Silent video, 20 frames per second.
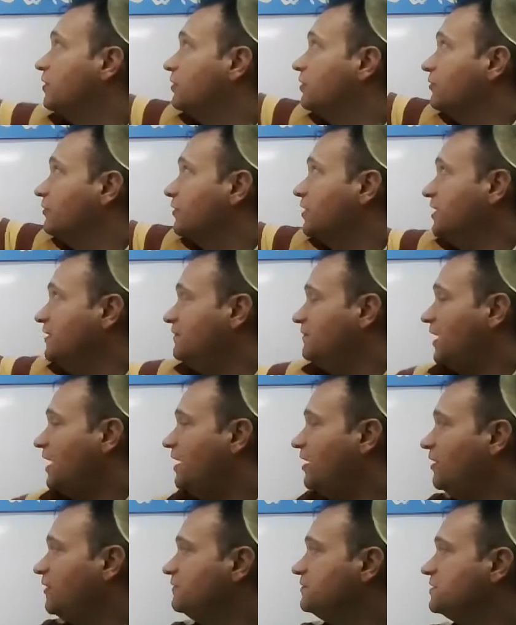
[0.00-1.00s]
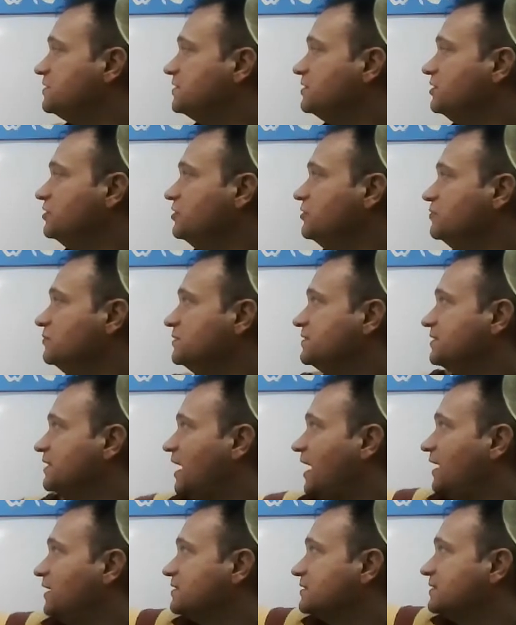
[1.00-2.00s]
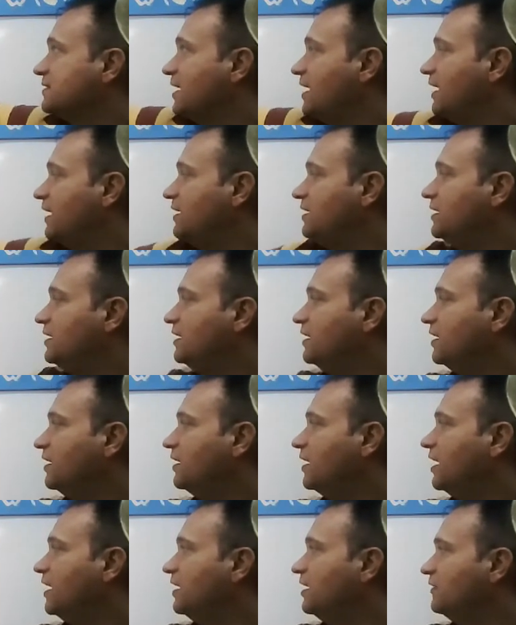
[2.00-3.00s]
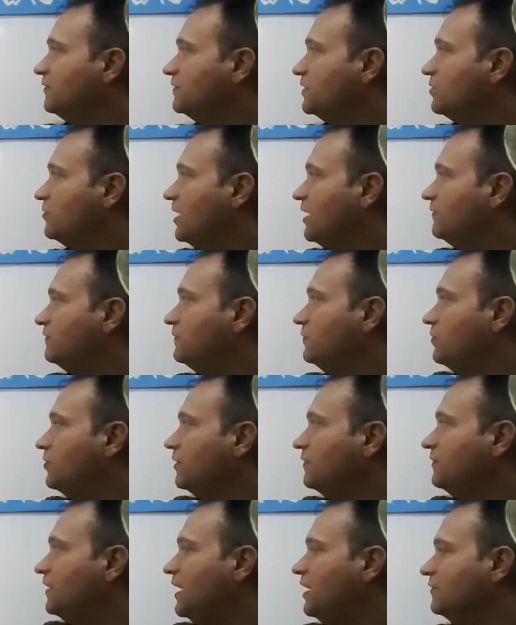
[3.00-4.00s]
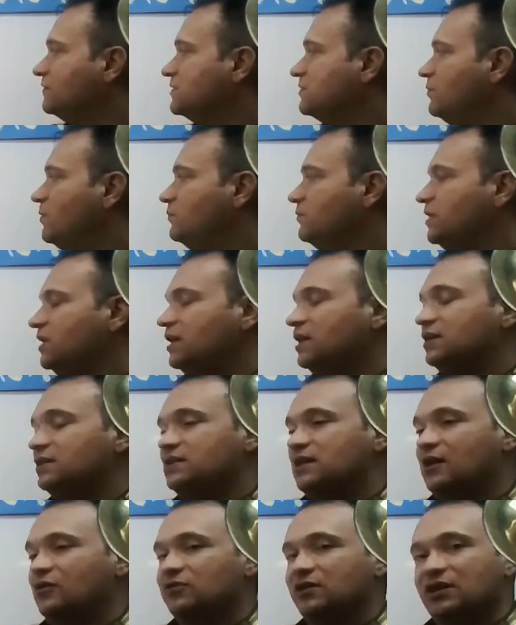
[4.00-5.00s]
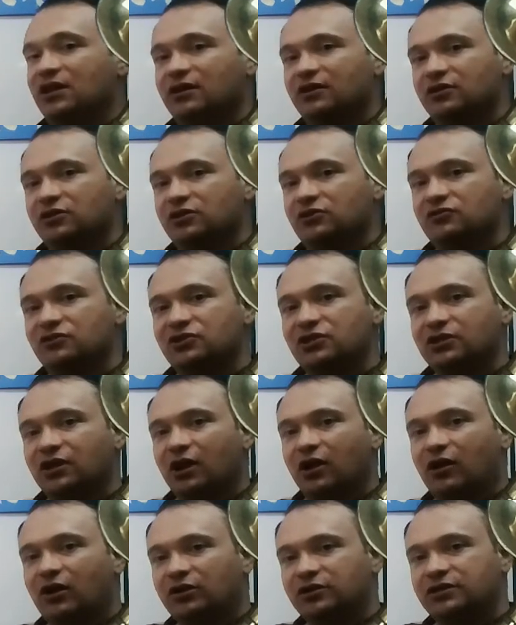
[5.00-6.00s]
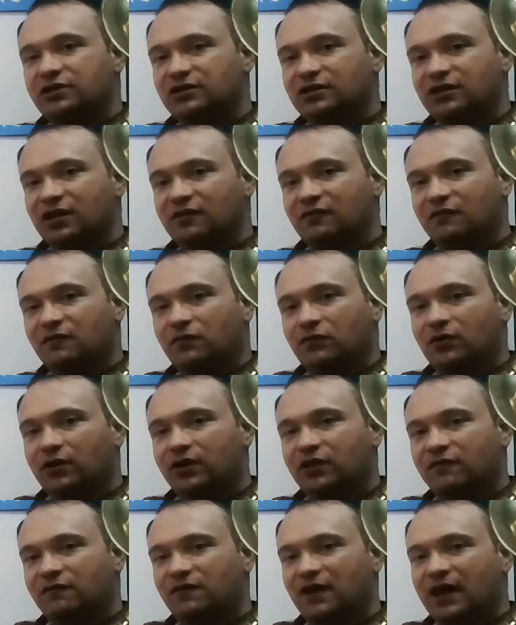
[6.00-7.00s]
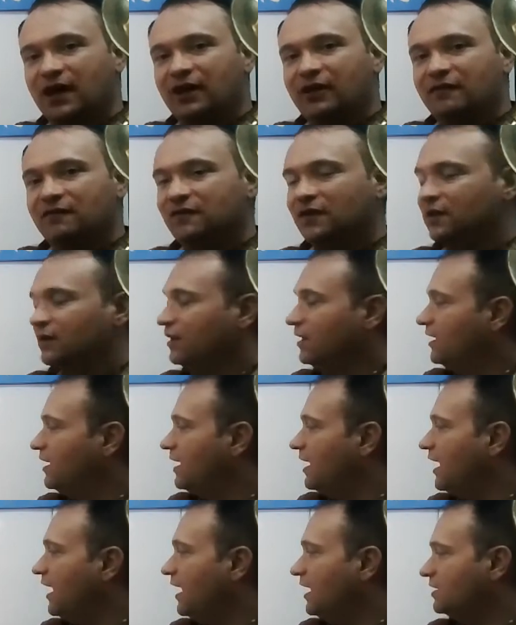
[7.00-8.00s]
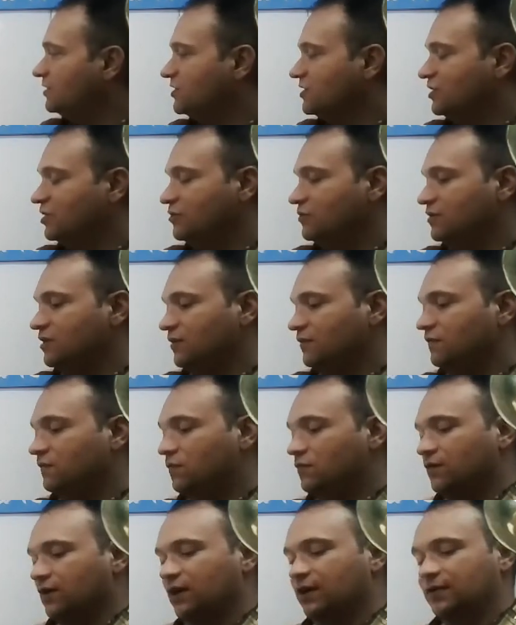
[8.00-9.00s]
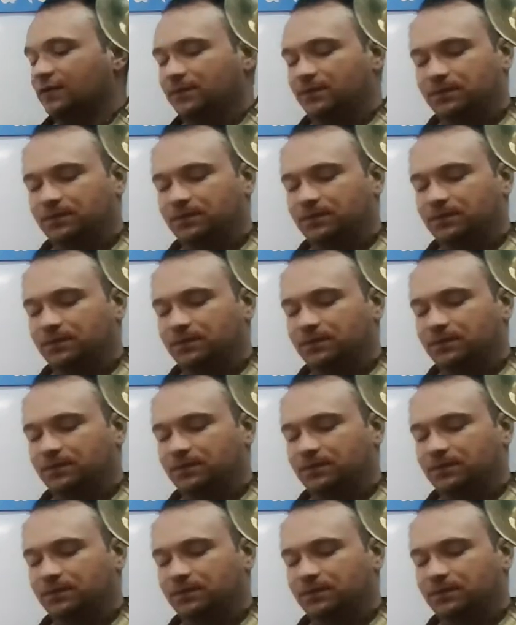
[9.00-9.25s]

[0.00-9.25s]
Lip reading: 3 valves, use that side here. And if you have 4 valves, when we get down here, use your alternate 4th valve and 2 and 4.